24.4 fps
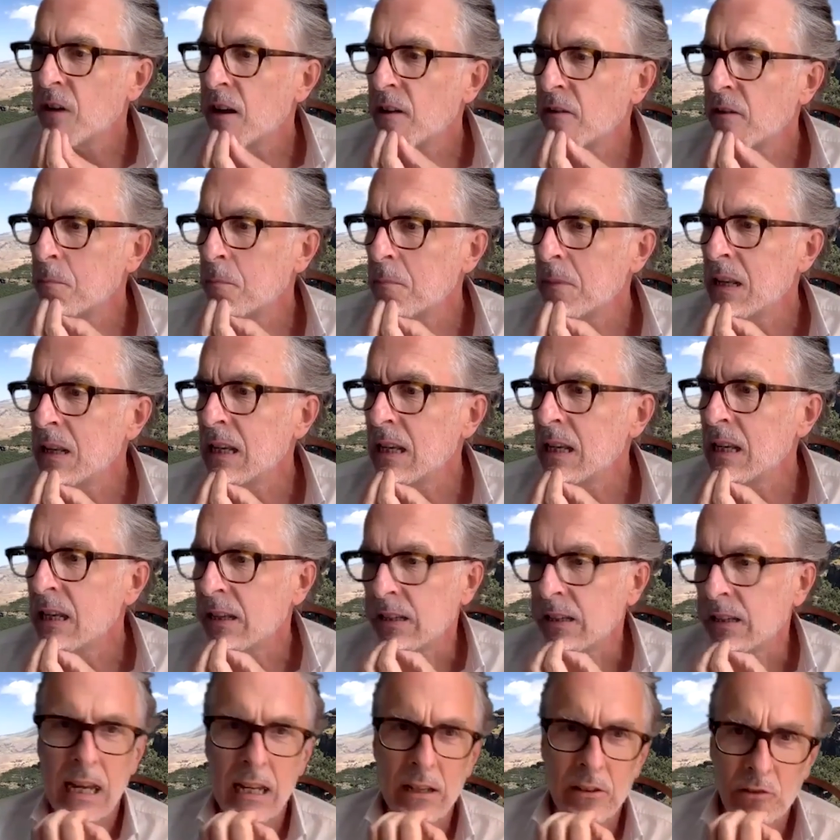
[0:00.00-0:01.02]
million
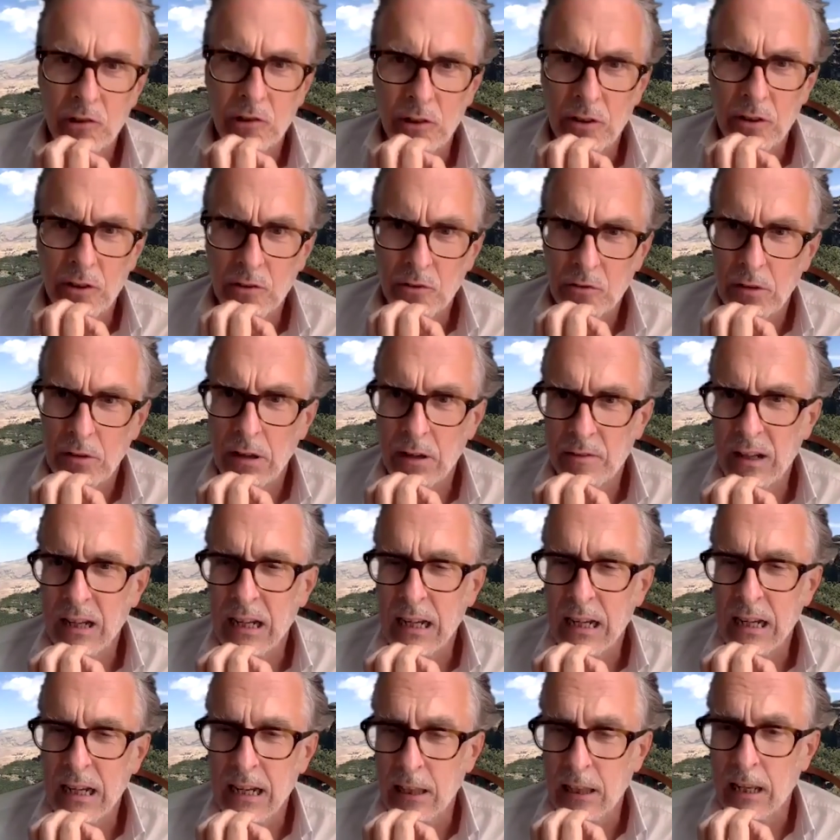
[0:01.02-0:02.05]
cases of
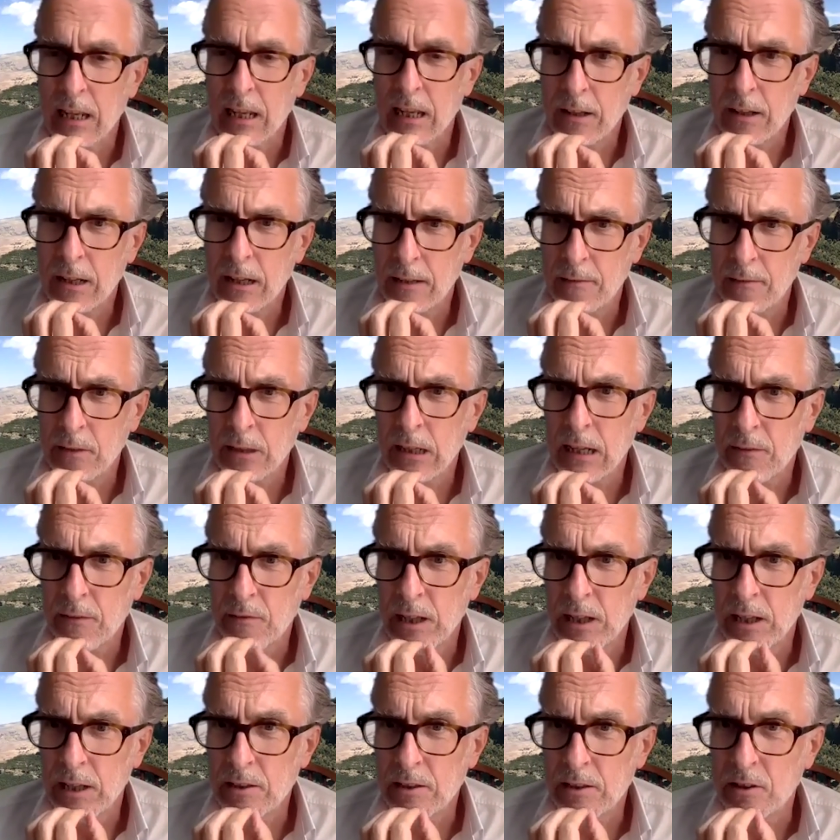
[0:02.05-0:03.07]

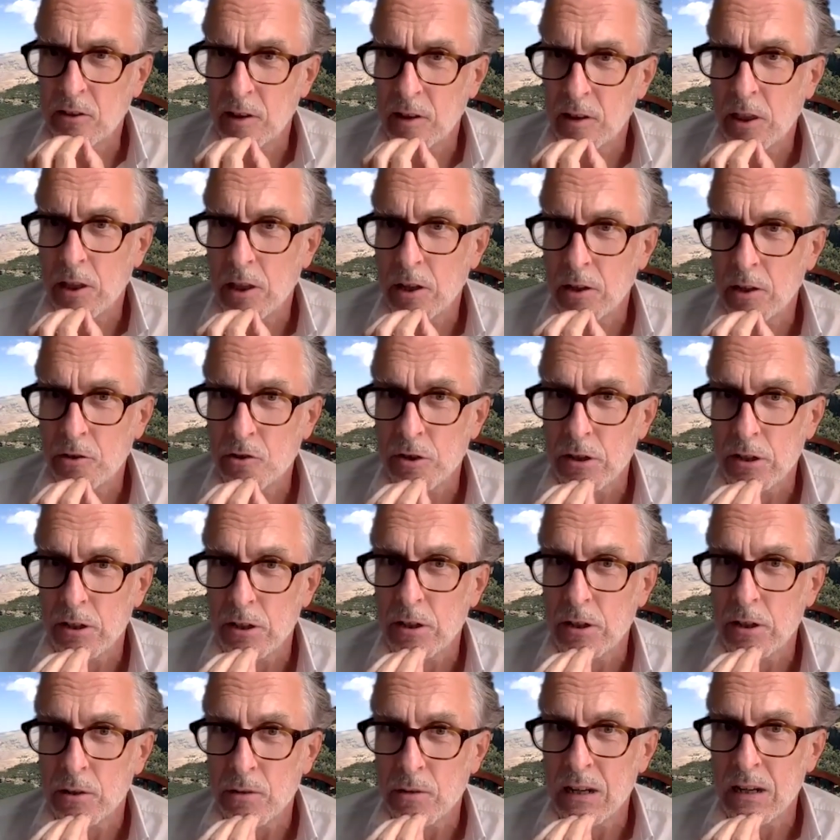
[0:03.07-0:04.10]
encephalitis lethargica
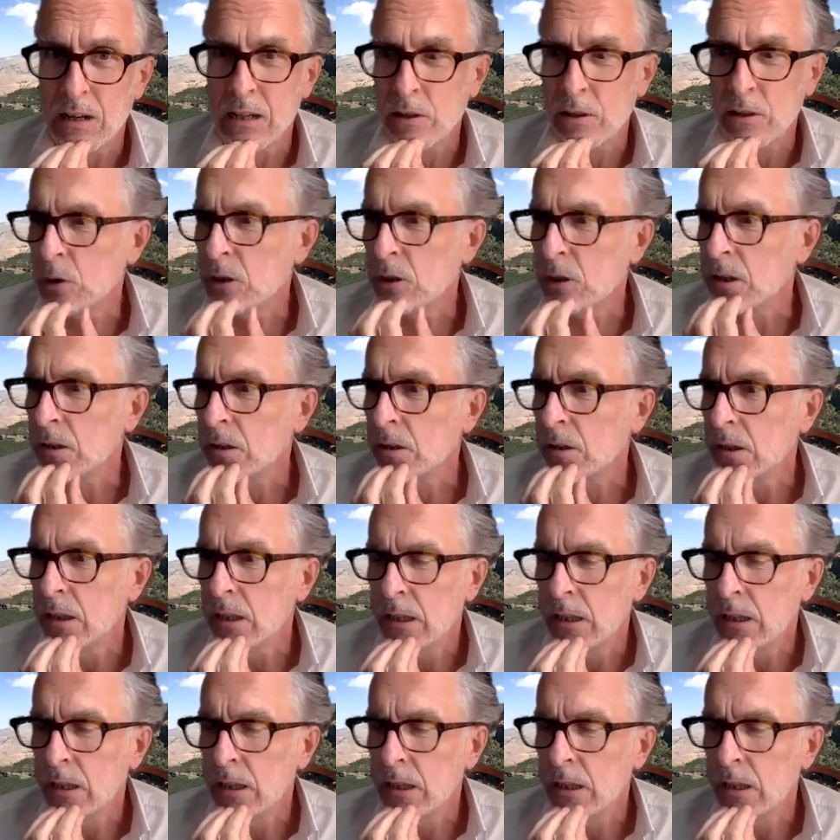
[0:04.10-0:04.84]
around the world.